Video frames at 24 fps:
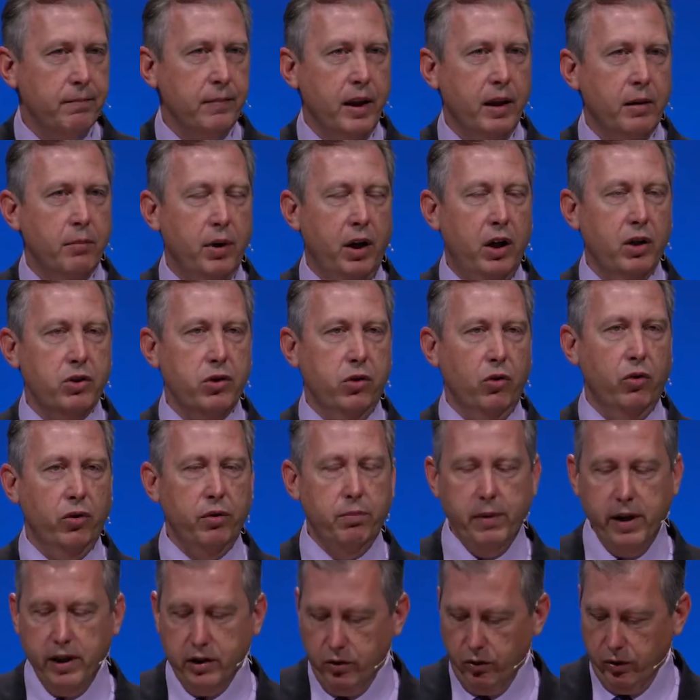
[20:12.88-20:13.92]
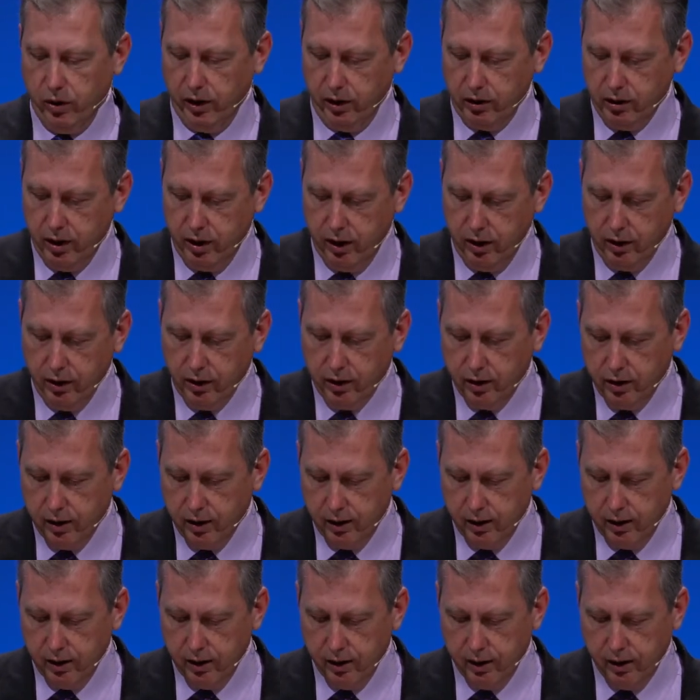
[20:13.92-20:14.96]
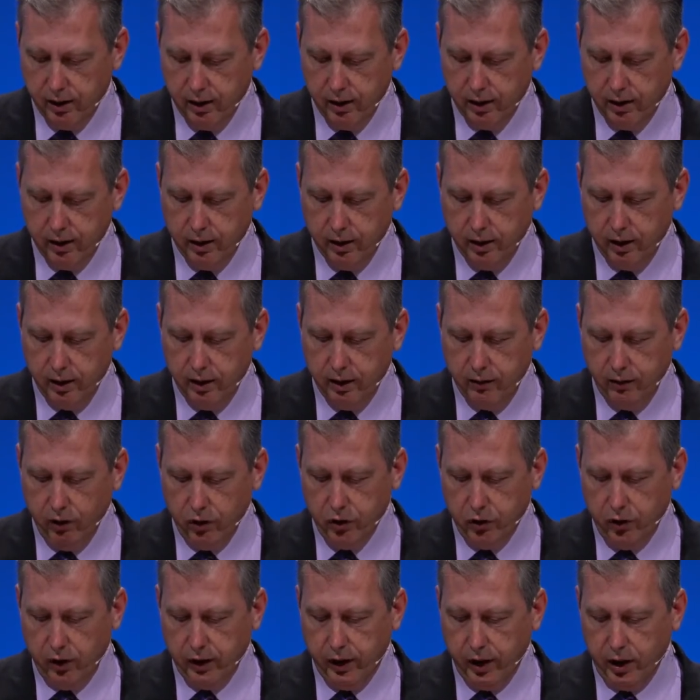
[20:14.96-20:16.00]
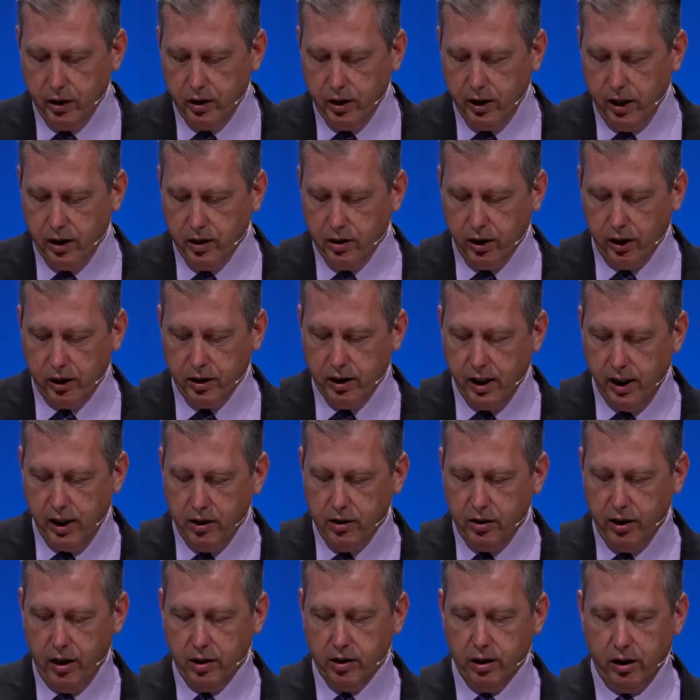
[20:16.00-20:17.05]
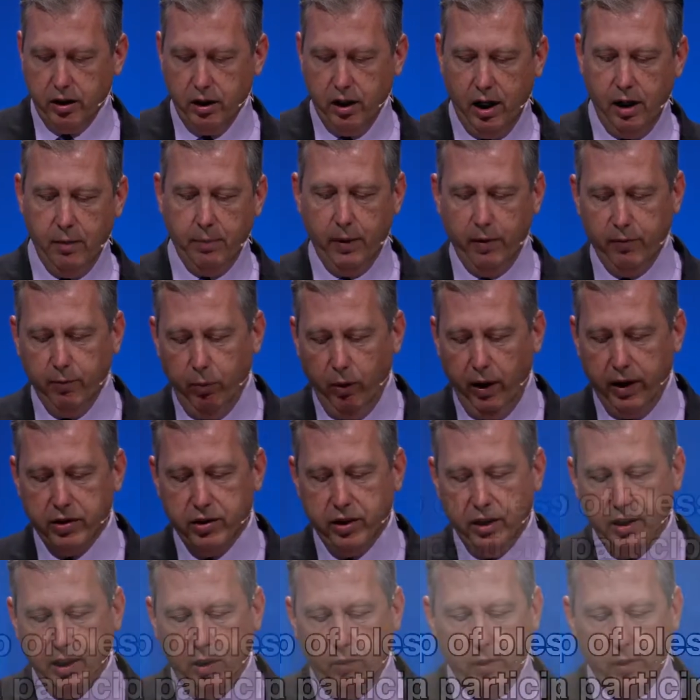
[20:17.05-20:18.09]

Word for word: because the Lord meets with us here. 1 Corinthians 10:16 says, "The cup of blessing that we